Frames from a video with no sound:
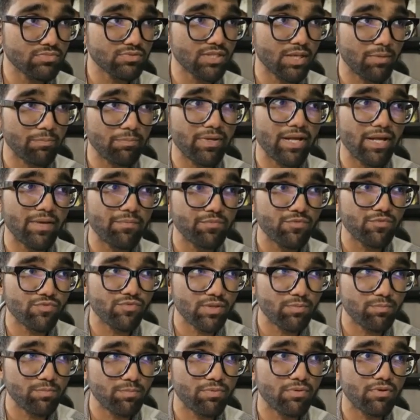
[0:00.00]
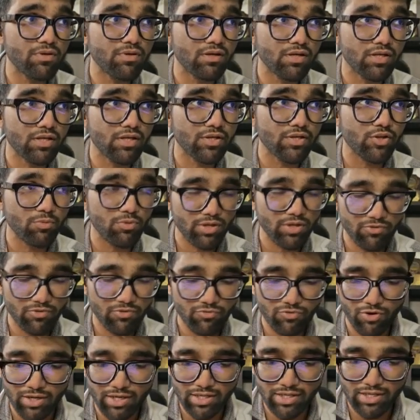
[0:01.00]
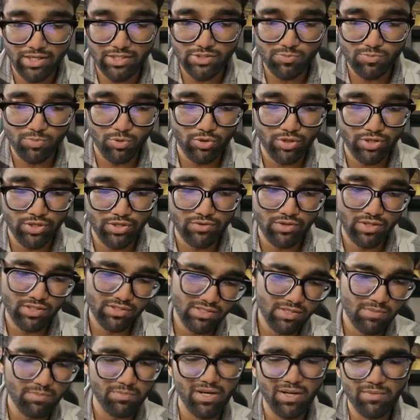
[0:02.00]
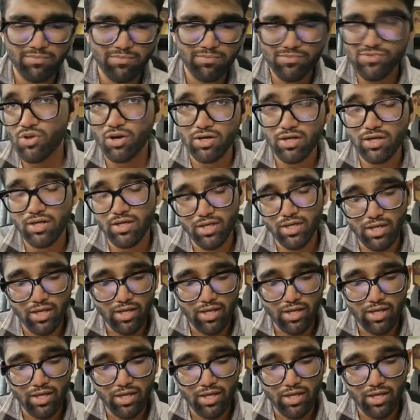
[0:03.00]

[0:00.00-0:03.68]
sometimes with nephrotic range proteinuria, sometimes not.